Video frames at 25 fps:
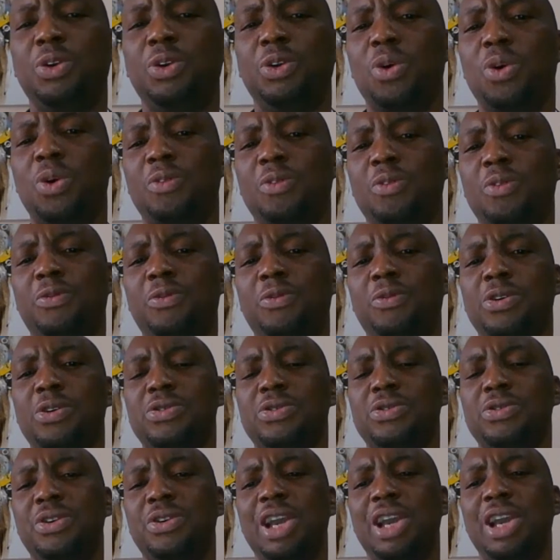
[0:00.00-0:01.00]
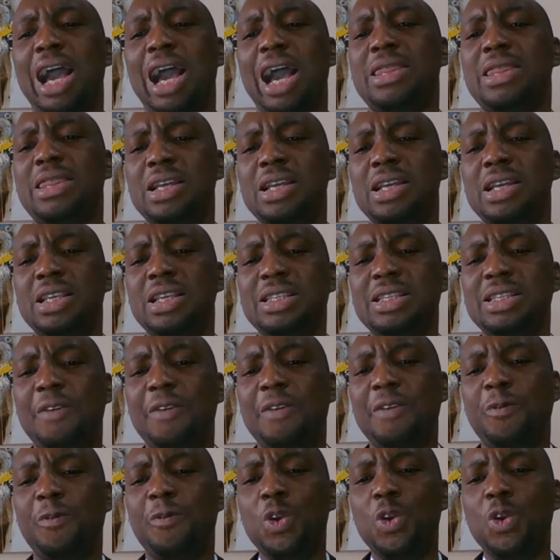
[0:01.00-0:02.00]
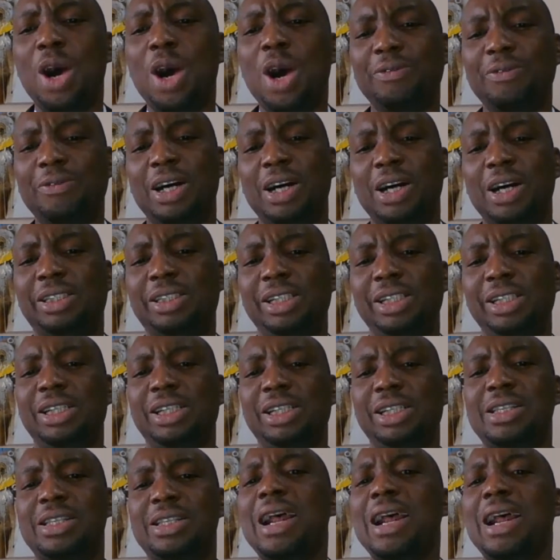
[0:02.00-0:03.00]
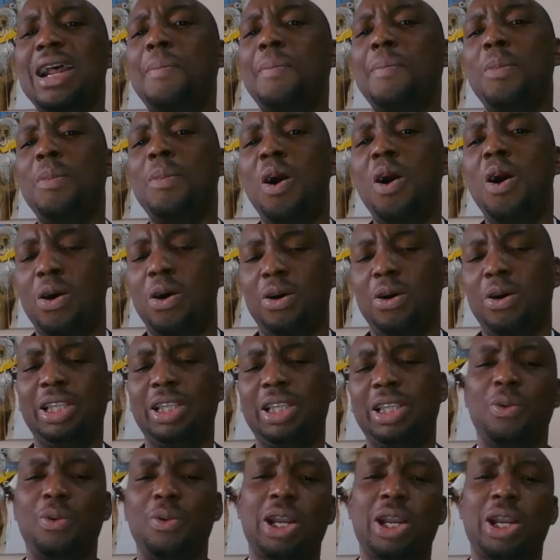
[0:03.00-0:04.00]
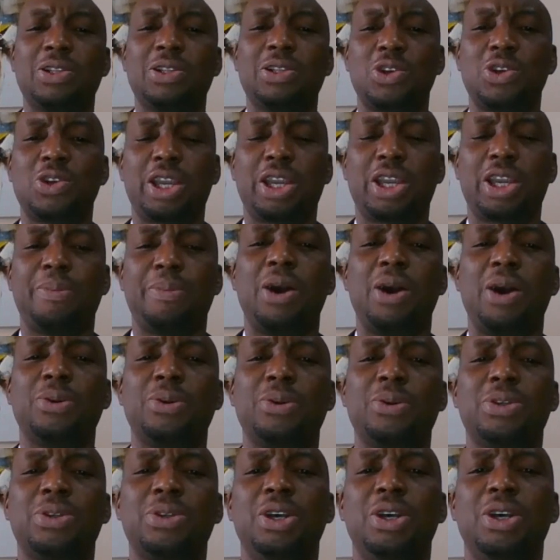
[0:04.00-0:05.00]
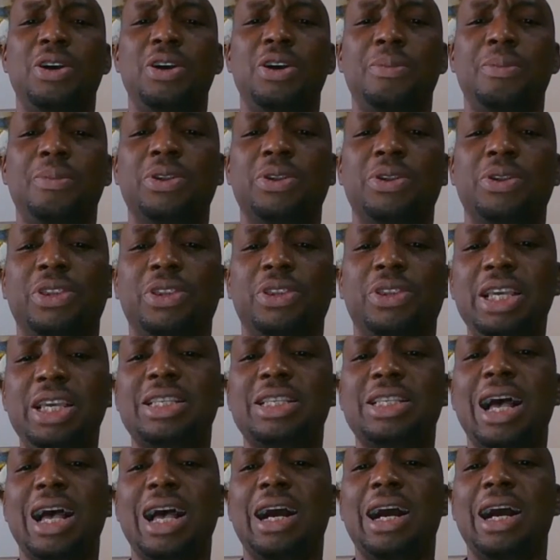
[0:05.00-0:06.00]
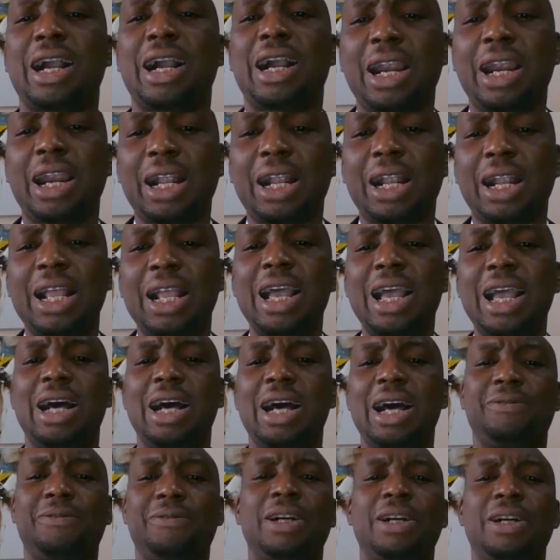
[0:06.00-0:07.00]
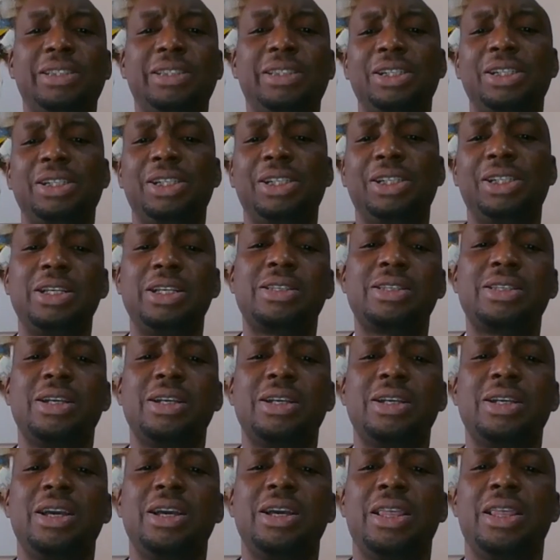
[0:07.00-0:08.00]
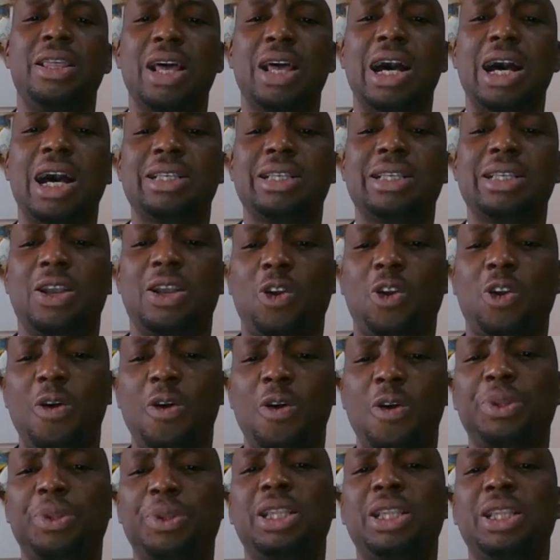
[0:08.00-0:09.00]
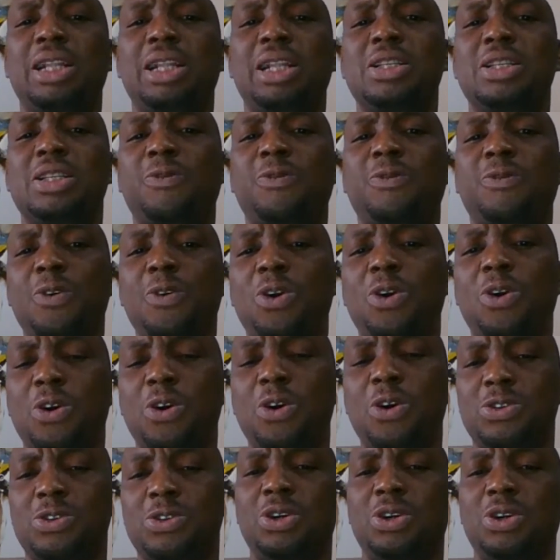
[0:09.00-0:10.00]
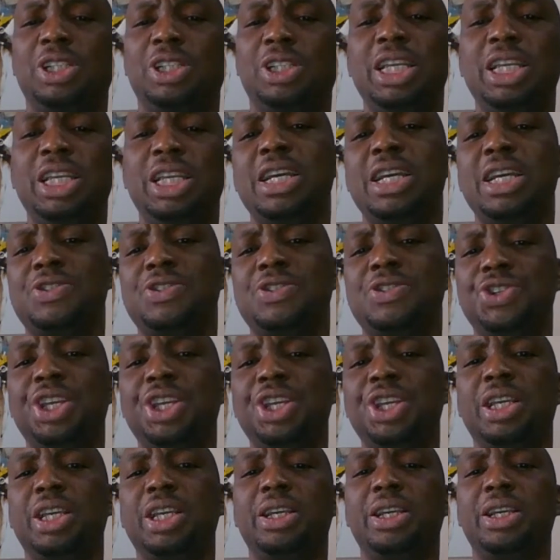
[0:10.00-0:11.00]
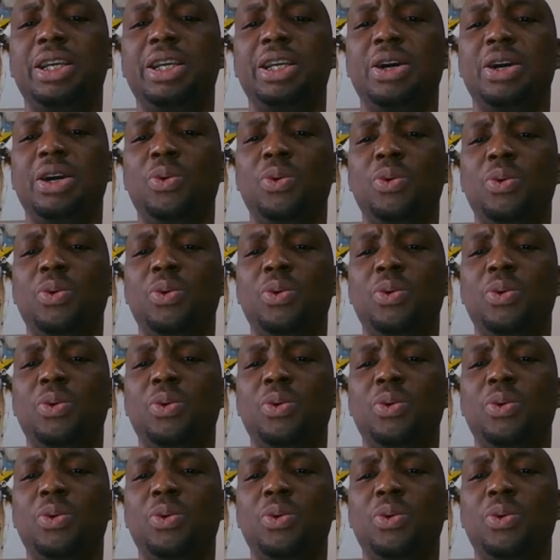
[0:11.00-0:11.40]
of the workforce. I think these are a few advantages. There are more that we can talk about, but these are clear advantages that a company that is focused on ESG